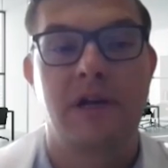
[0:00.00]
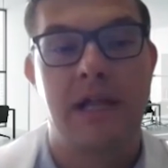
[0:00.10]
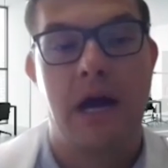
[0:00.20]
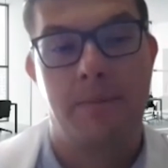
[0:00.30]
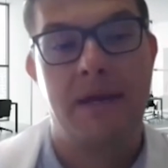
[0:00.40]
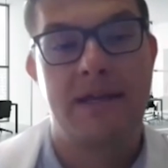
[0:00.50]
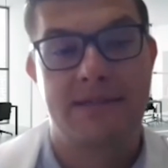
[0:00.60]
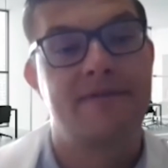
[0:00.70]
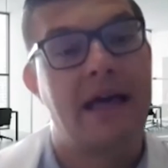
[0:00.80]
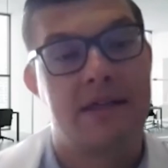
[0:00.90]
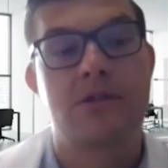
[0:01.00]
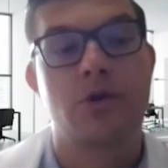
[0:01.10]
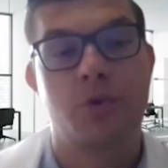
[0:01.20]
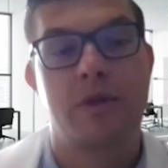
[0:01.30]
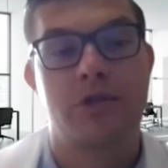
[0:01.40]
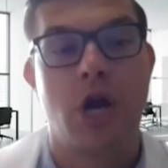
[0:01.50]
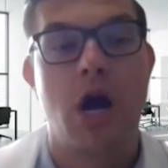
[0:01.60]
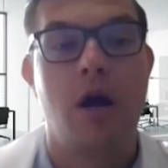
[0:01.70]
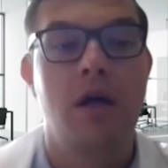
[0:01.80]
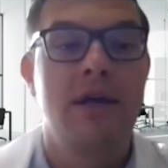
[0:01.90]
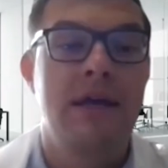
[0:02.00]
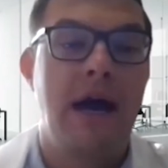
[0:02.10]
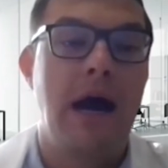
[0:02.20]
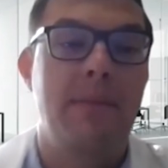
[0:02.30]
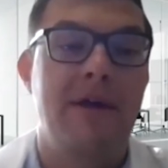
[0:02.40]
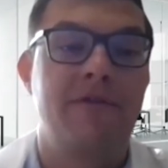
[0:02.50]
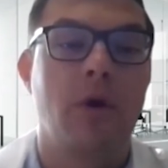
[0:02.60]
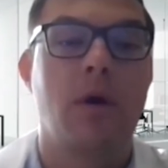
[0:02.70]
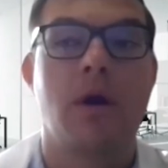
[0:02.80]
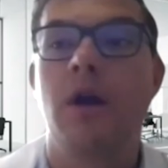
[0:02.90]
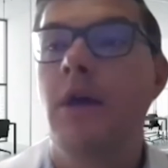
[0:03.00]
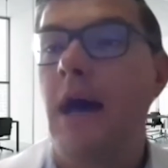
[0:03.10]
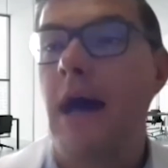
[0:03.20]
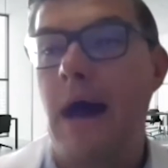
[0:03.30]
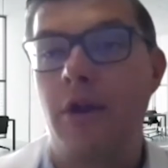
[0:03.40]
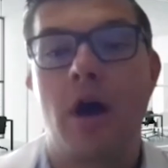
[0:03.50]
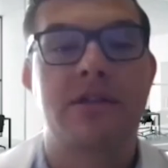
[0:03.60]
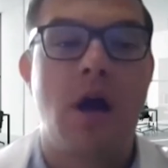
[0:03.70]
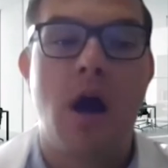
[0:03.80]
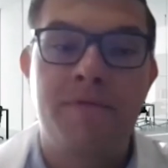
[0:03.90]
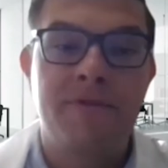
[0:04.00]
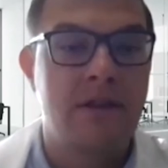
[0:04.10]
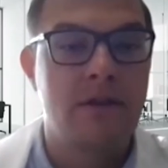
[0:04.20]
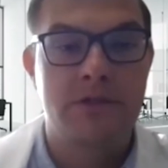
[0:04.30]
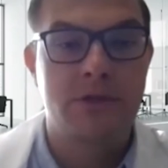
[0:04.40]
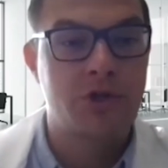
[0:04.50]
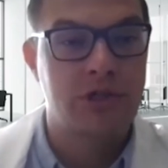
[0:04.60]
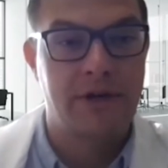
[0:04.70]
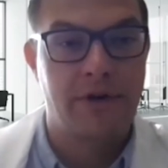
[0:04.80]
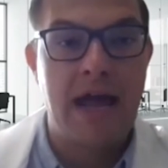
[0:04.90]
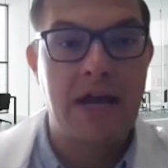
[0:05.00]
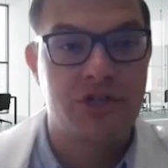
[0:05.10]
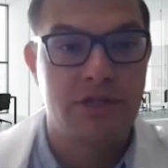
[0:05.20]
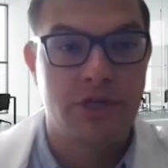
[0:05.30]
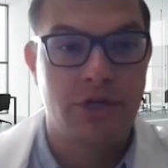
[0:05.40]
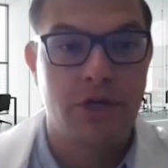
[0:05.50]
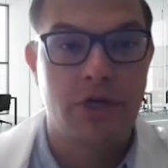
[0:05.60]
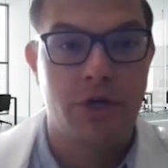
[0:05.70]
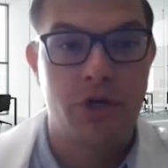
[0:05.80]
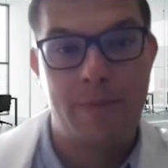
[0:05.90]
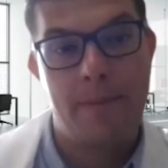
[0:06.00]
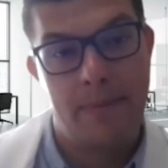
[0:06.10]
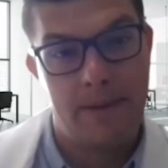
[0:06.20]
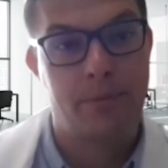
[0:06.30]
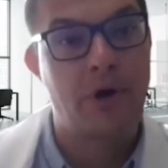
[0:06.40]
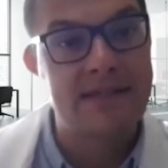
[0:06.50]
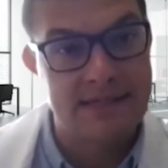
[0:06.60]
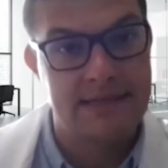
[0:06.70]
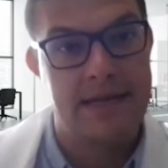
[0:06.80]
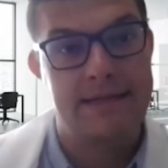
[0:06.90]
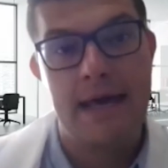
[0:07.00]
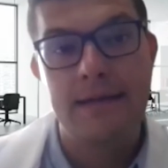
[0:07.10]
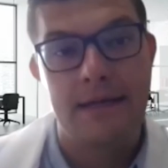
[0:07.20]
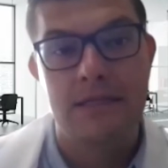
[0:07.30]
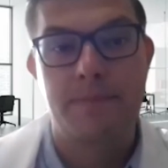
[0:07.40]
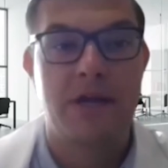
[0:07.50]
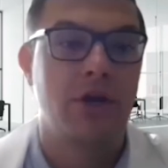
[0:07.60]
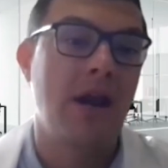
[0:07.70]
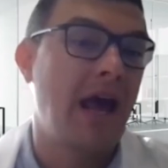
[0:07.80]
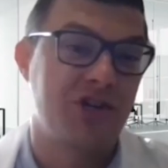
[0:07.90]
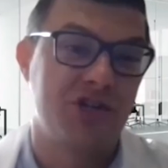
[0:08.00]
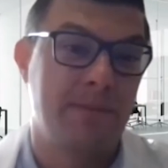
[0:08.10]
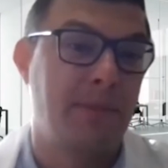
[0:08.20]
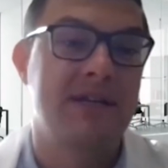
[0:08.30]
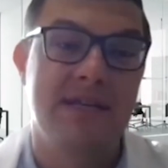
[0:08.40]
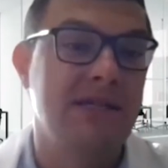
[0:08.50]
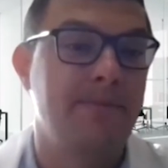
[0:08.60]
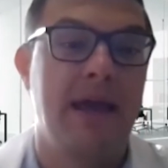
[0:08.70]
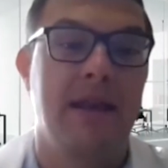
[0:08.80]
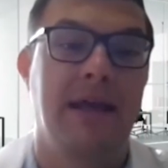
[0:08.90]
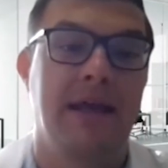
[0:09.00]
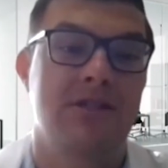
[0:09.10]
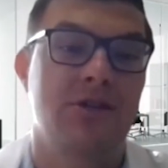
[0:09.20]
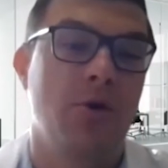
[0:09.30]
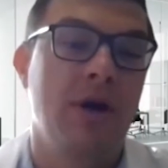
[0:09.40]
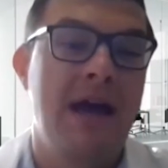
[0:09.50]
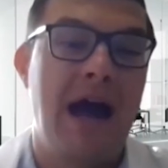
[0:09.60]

decline, because of that social withdrawal. If you're not as confident in those social interactions, you might be present in attendance, but you're not actually participating. And so